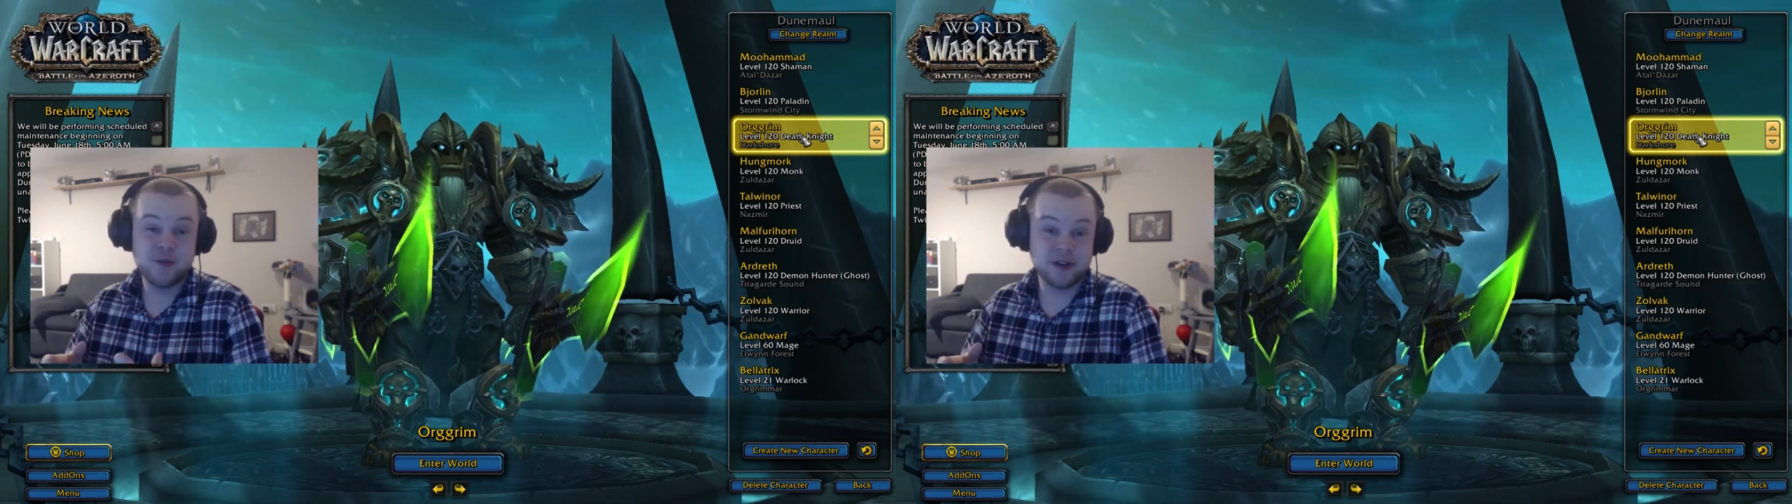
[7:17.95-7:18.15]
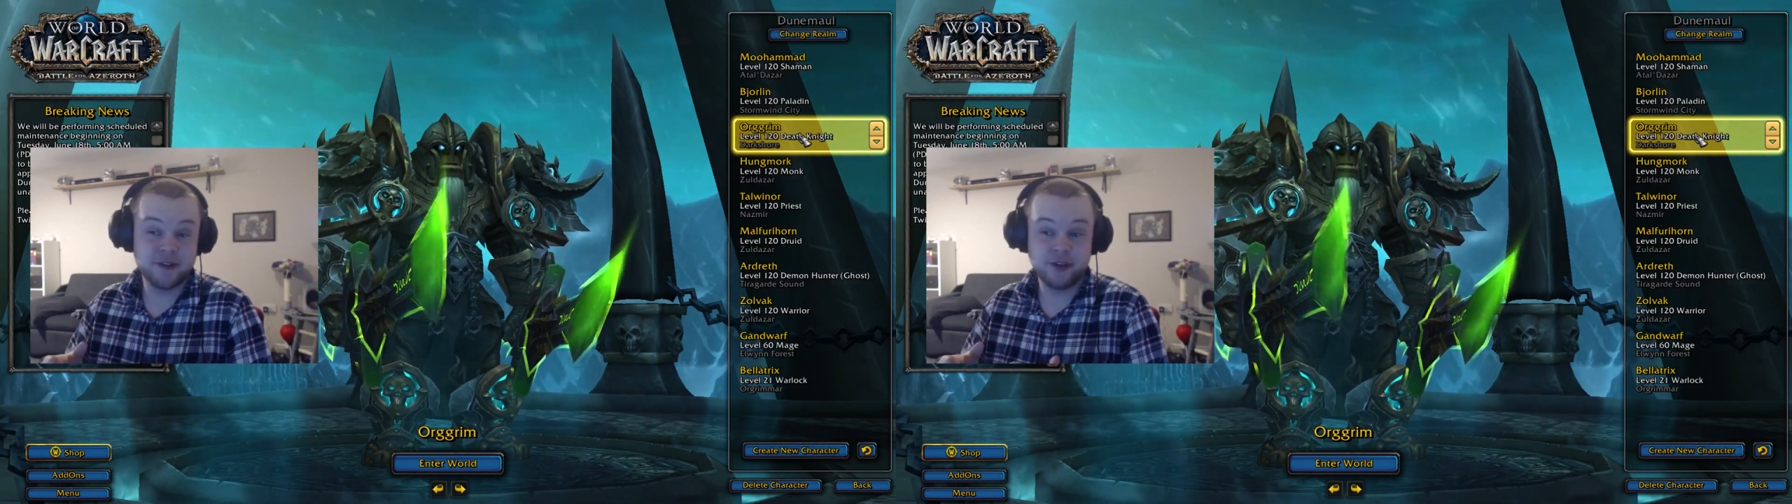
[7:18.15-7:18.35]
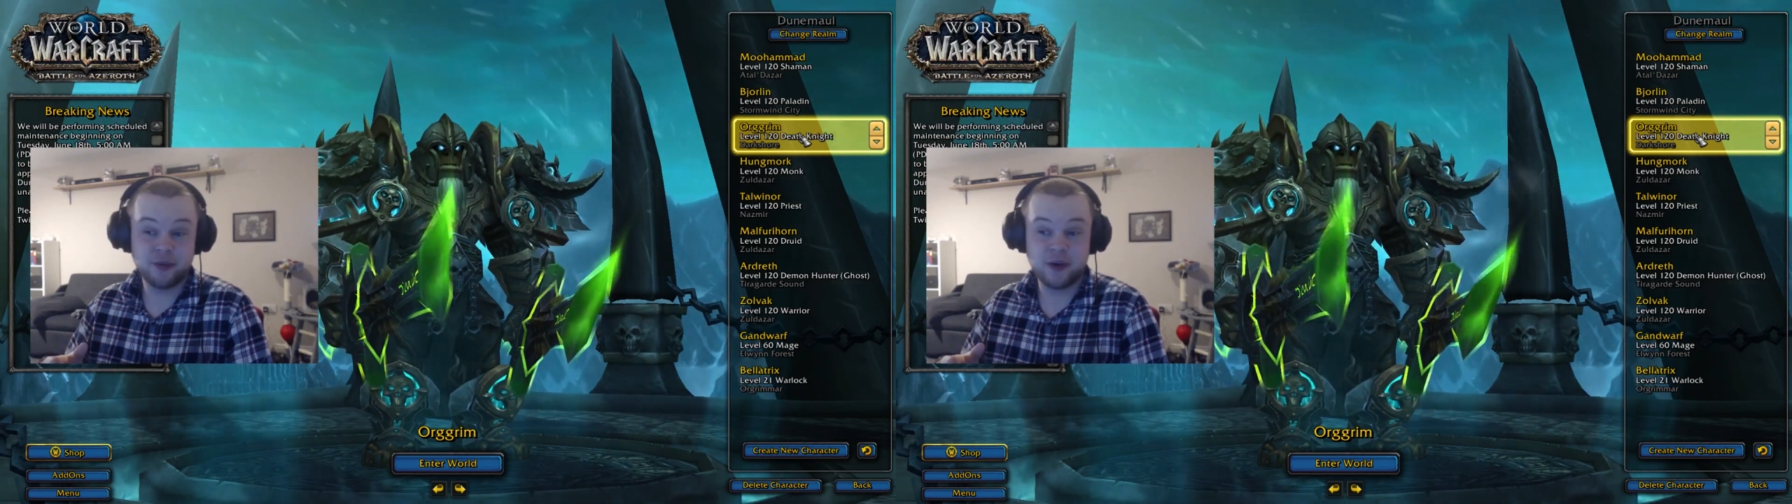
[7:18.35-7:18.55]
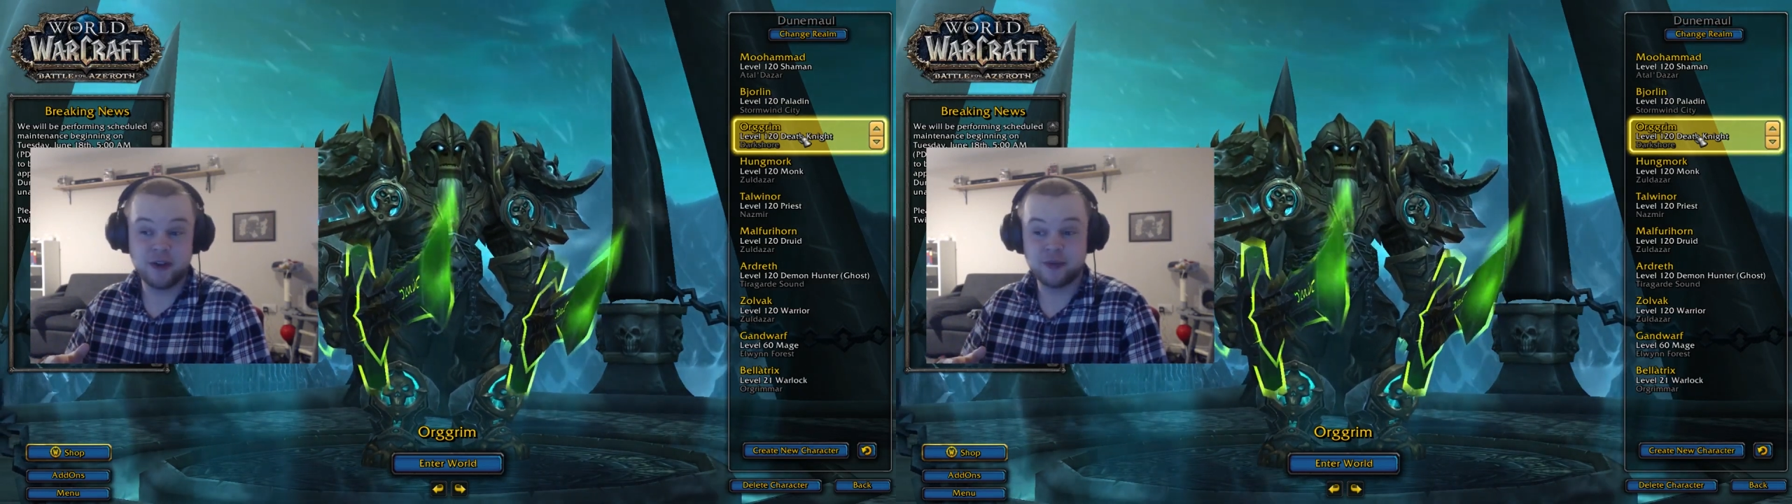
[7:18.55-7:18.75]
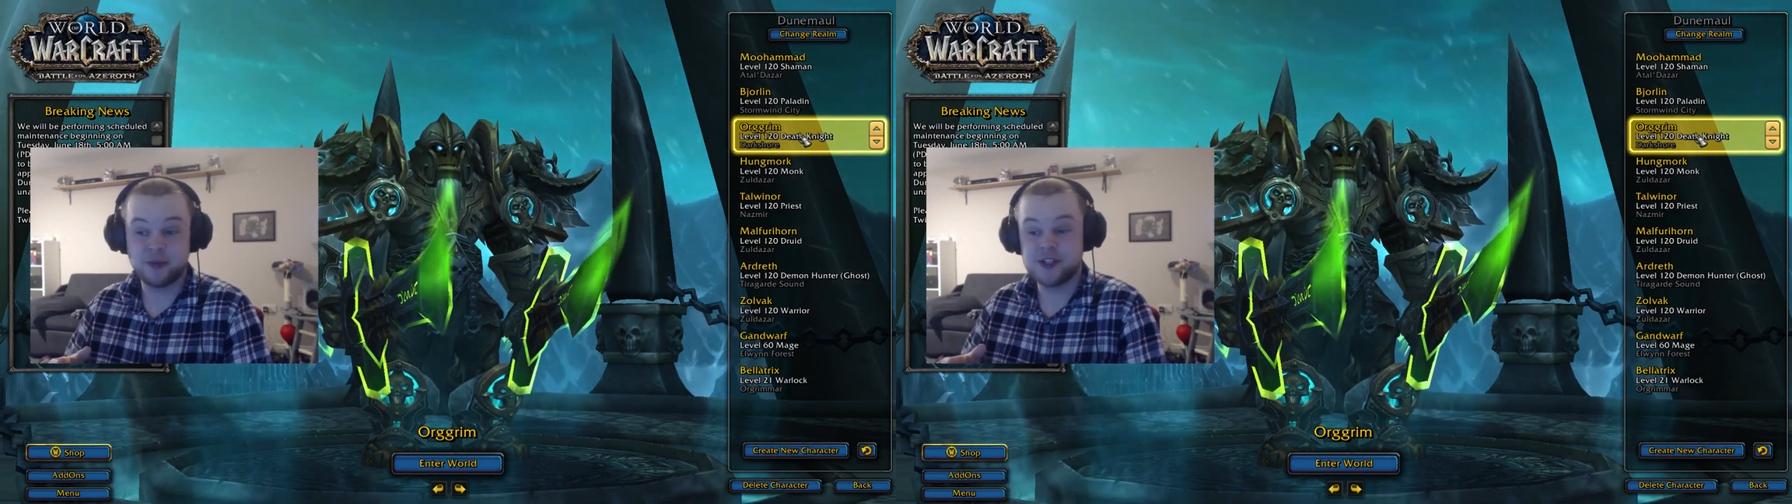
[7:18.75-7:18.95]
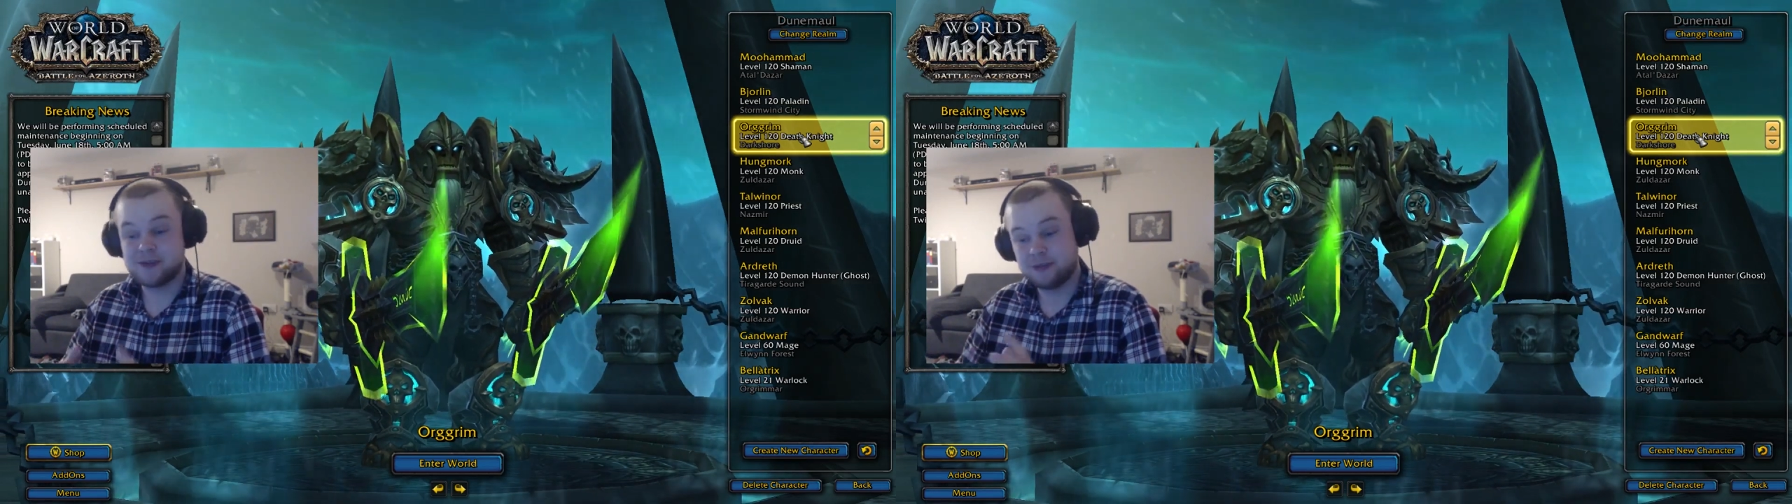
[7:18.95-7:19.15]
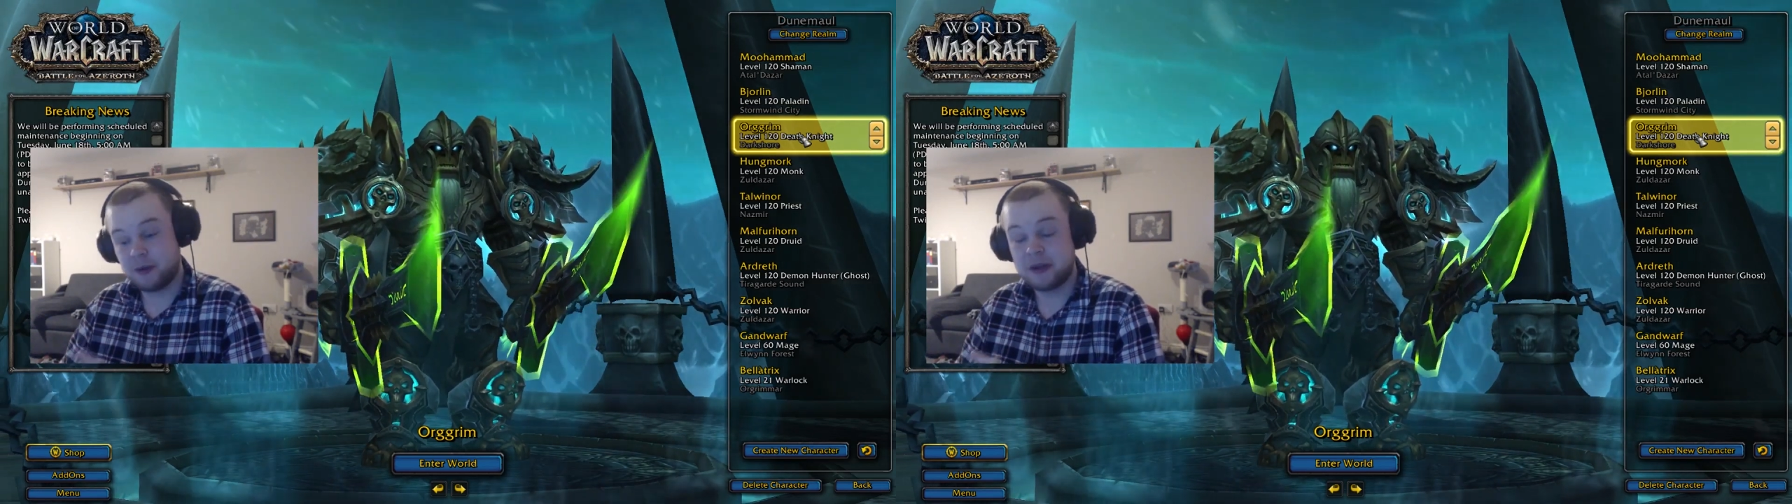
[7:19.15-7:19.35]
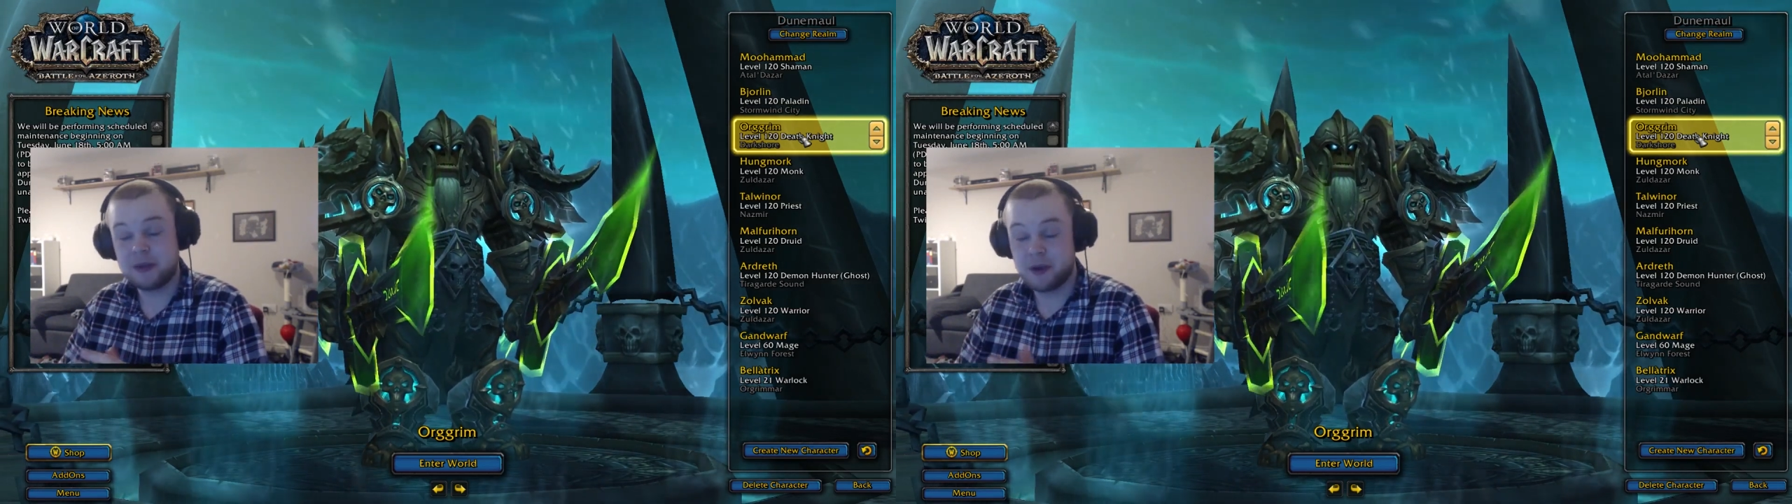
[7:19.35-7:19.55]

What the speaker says: one of those ones which probably